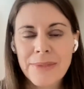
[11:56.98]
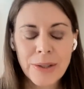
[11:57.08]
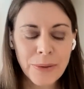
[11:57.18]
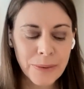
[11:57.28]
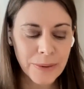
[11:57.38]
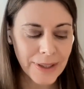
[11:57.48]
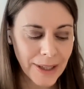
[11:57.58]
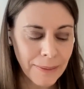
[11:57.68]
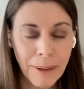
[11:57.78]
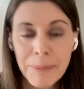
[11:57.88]
So
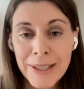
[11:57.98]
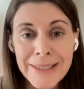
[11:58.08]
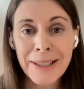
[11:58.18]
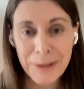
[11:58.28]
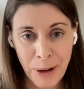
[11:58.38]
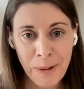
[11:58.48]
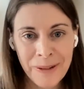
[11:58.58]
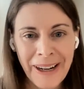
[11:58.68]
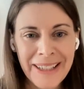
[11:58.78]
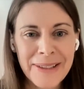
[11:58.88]
I'm going to say no,
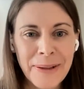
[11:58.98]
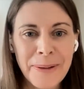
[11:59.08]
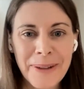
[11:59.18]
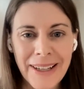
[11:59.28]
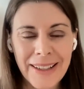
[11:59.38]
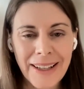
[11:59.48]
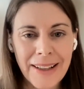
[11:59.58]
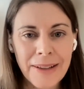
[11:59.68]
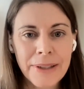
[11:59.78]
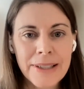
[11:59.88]
right? So,
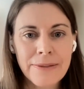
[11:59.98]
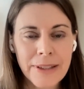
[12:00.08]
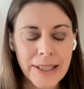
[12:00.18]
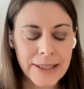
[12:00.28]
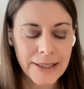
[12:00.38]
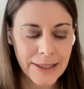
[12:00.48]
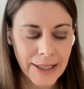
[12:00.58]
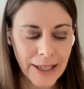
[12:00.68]
and the reason for this is,